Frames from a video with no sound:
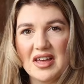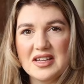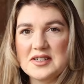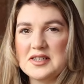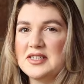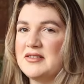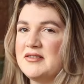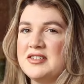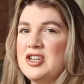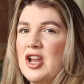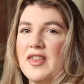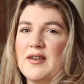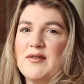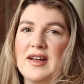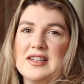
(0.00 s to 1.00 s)
it's
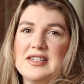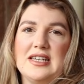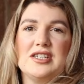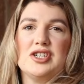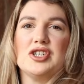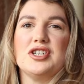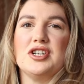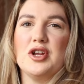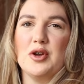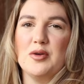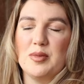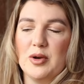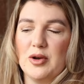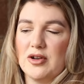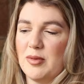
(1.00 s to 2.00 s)
nothing fancy, it's just a
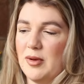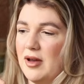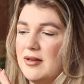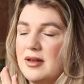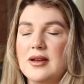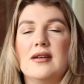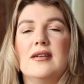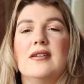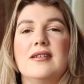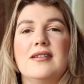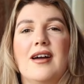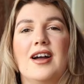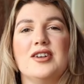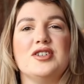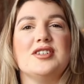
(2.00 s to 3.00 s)
notebook, but
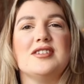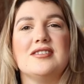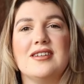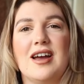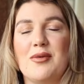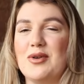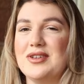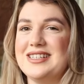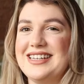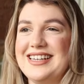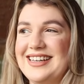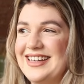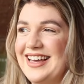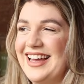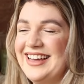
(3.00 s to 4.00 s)
I wanted
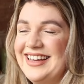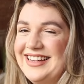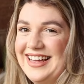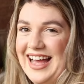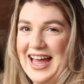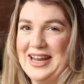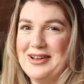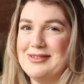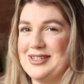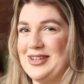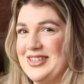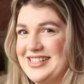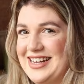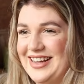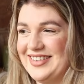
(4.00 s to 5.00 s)
it and it was
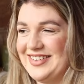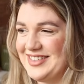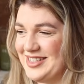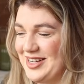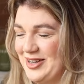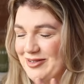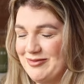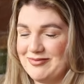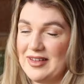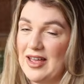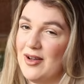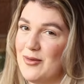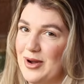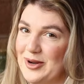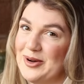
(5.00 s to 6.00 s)
on sale, so
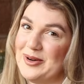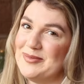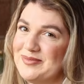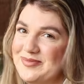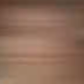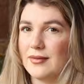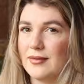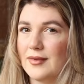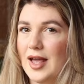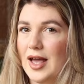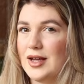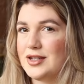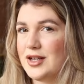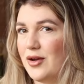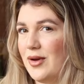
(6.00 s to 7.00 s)
why not?
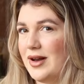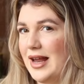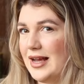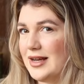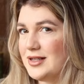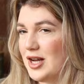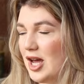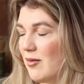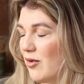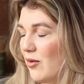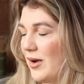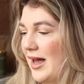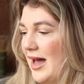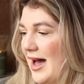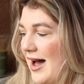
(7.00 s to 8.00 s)
So next up
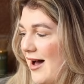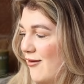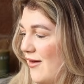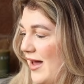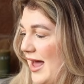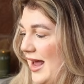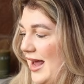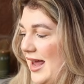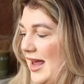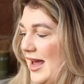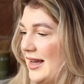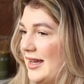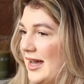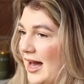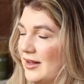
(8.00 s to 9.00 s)
we have
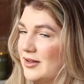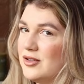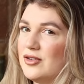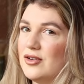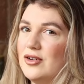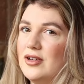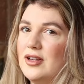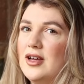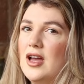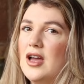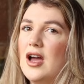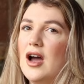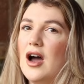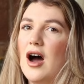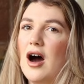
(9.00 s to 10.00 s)
a candle.
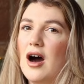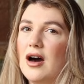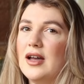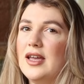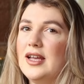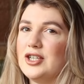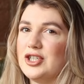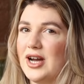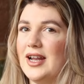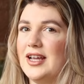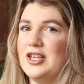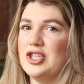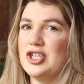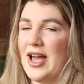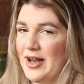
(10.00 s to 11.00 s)
I
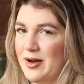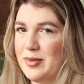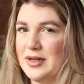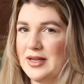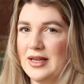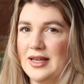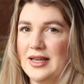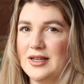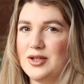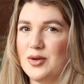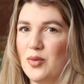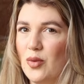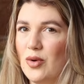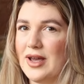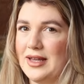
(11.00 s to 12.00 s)
challenge anybody to
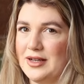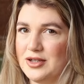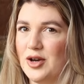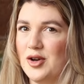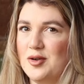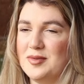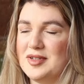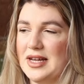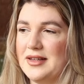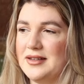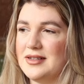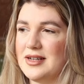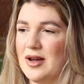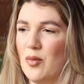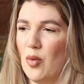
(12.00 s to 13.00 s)
walk into
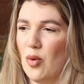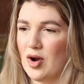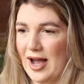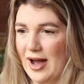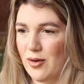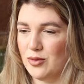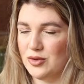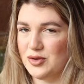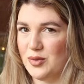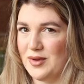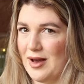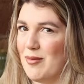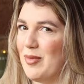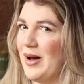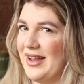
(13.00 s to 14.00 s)
Homesense and walk out
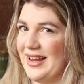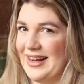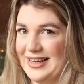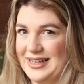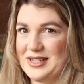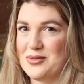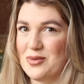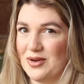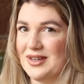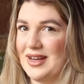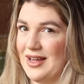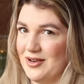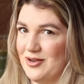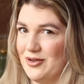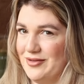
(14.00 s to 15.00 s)
without buying at least one
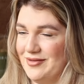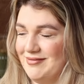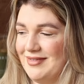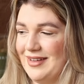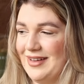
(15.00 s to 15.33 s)
candle.